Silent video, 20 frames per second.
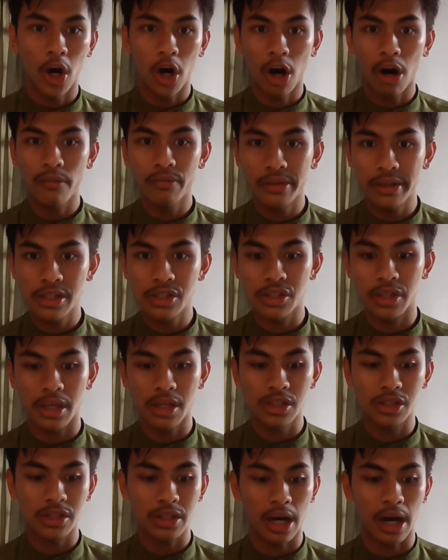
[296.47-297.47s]
All these
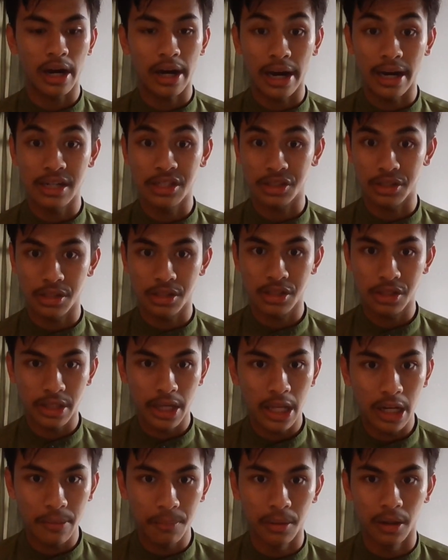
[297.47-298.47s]
things are
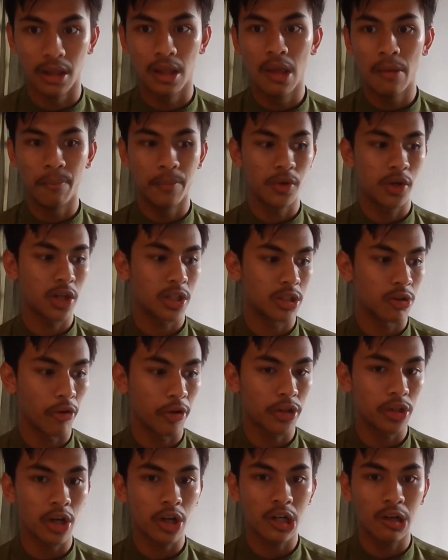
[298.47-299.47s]
unsustainable, because when
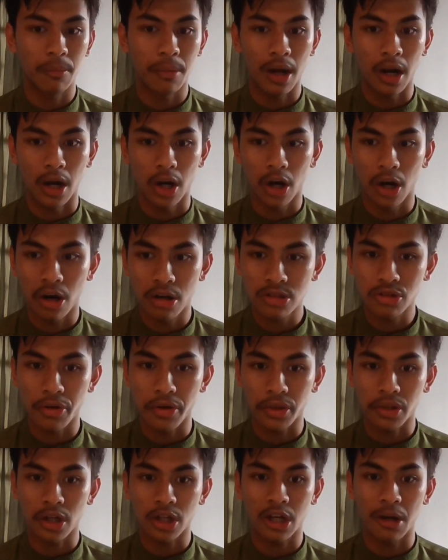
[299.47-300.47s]
we talk about laws, when
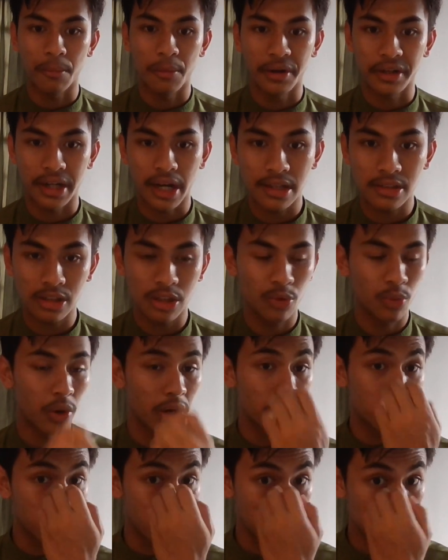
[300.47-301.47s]
we talk about rights, you
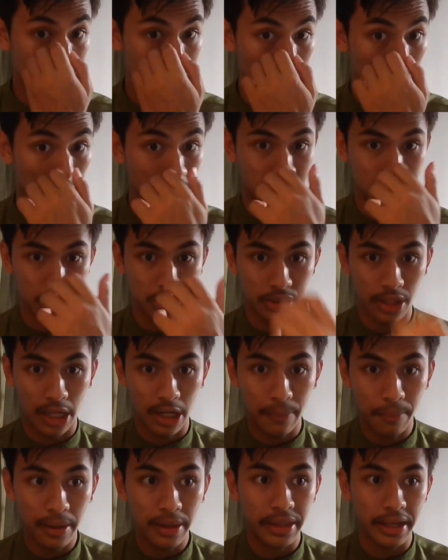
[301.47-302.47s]
want rights that are
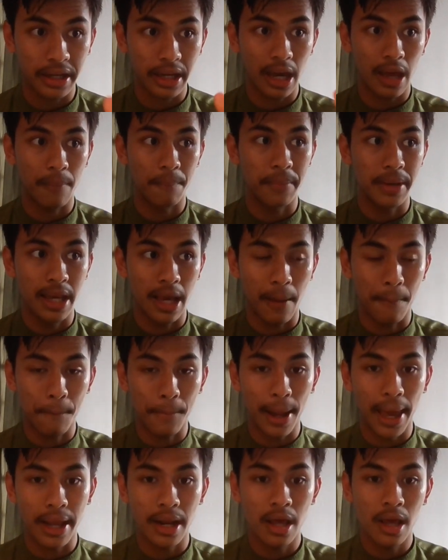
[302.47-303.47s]
sustainable, that can be
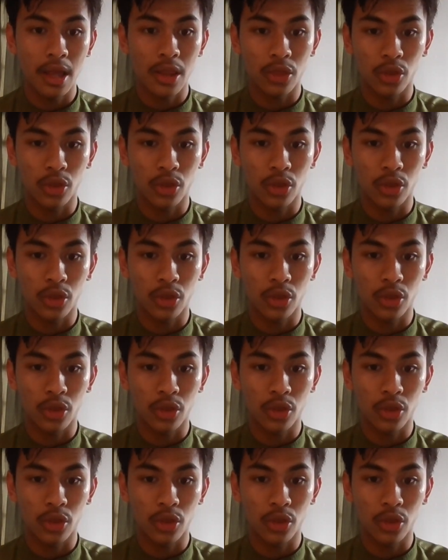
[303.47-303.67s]
applied